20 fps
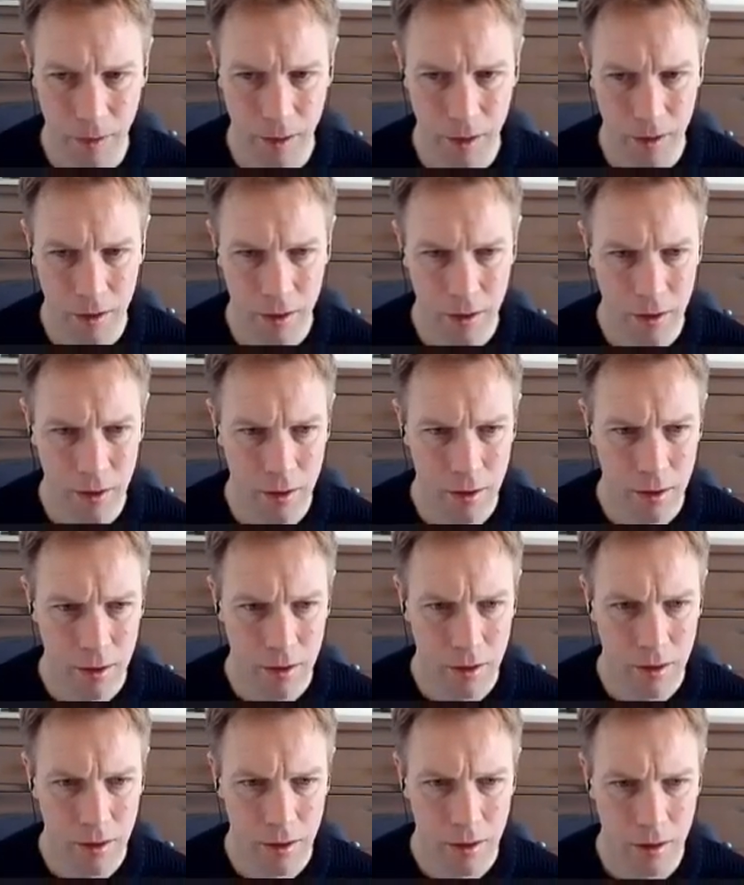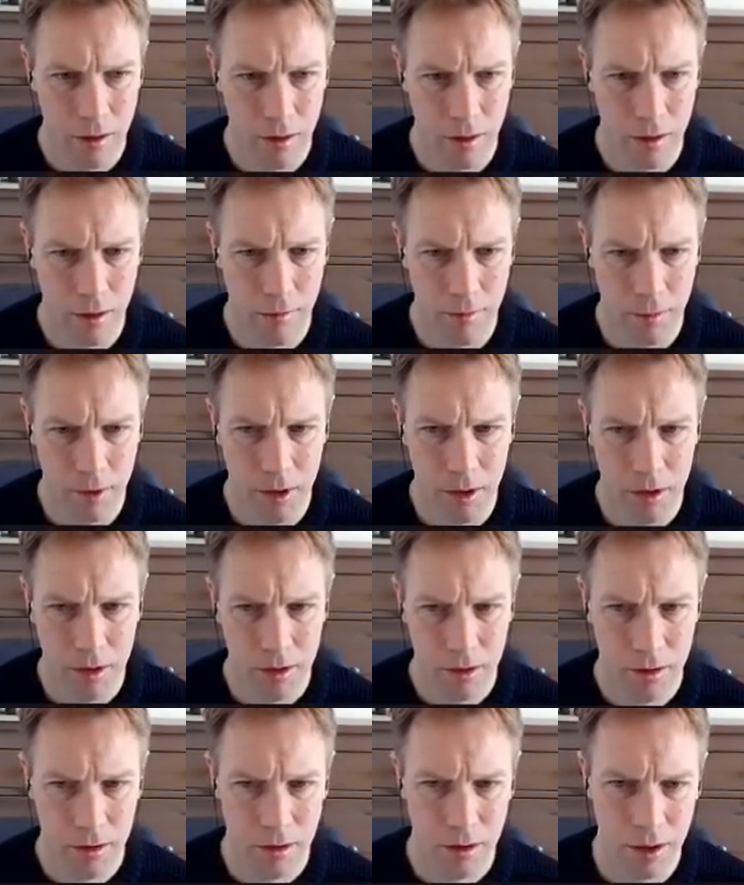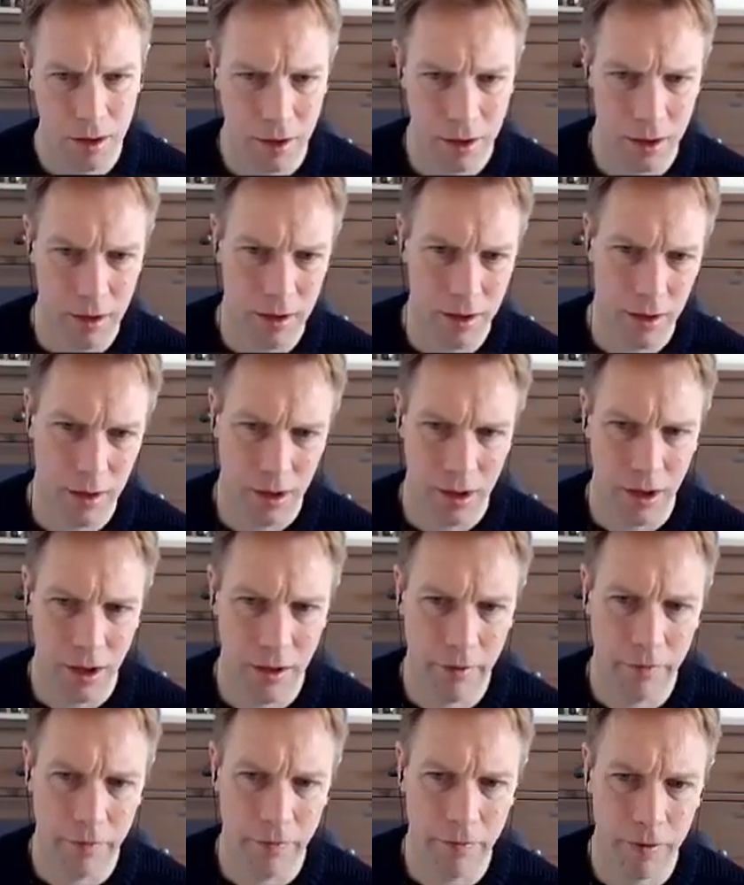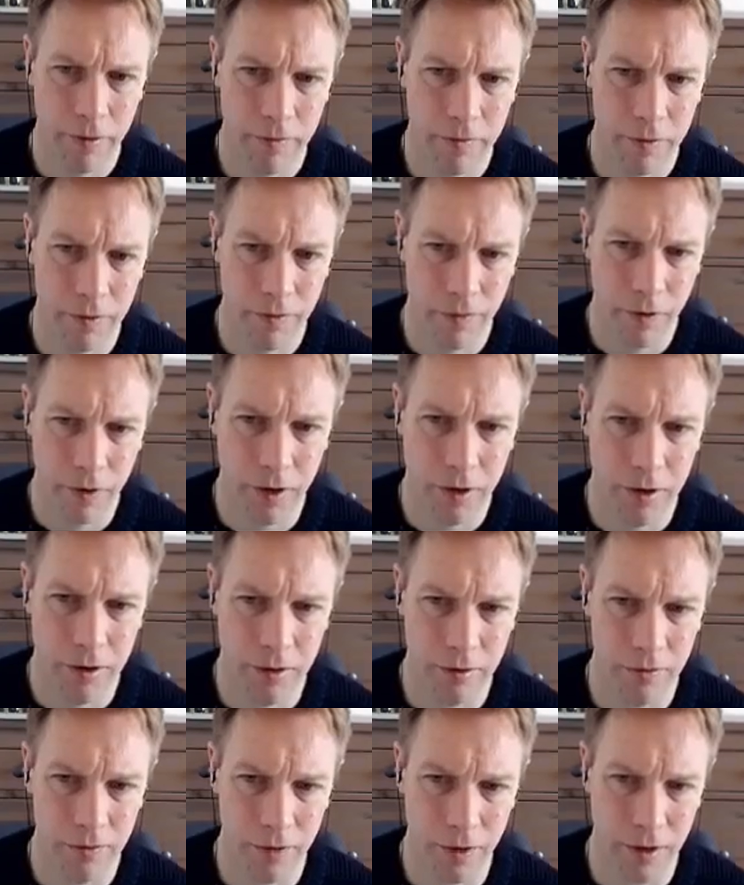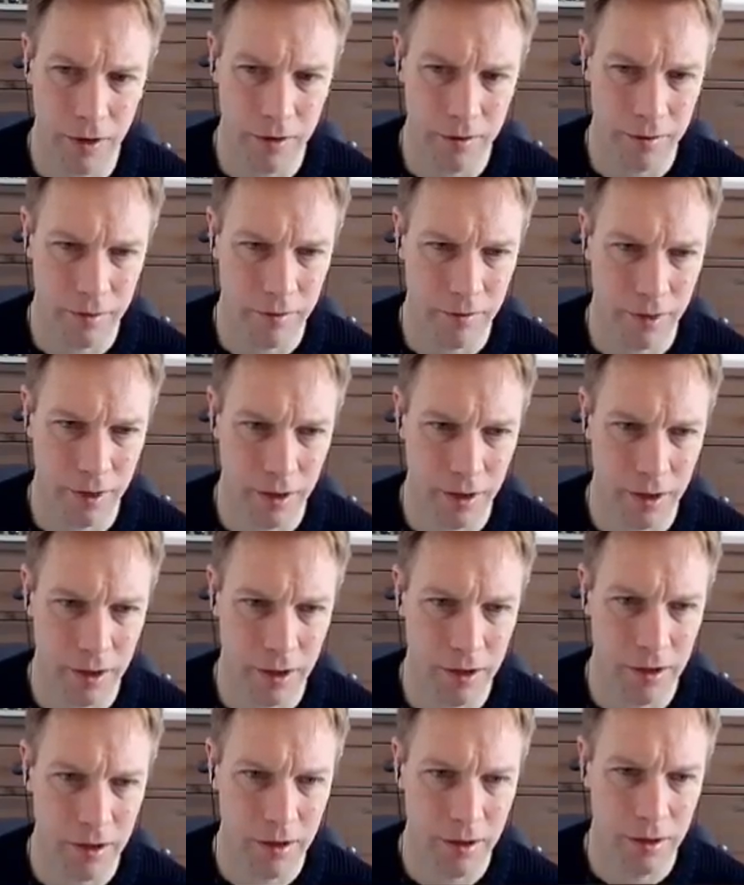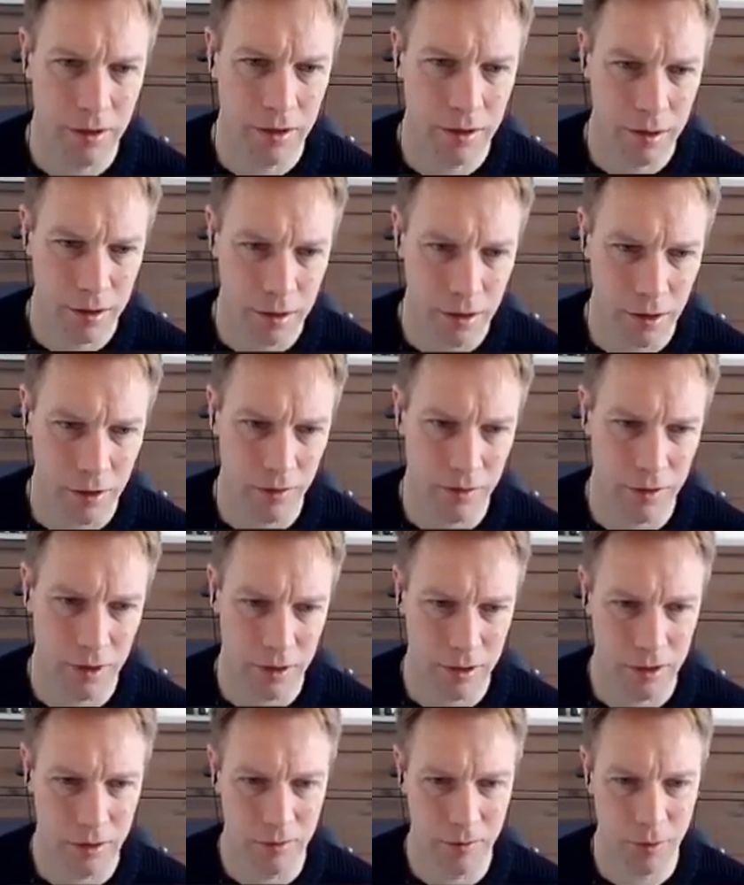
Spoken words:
And then if we've defined those variants correctly, cargo test should print that.